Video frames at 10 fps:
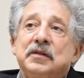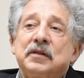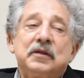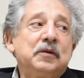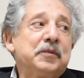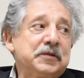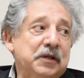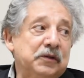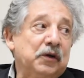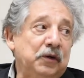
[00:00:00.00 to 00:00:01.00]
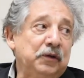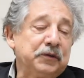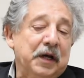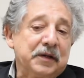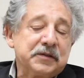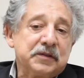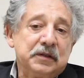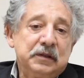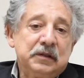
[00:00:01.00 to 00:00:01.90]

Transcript: and the Cubans had told us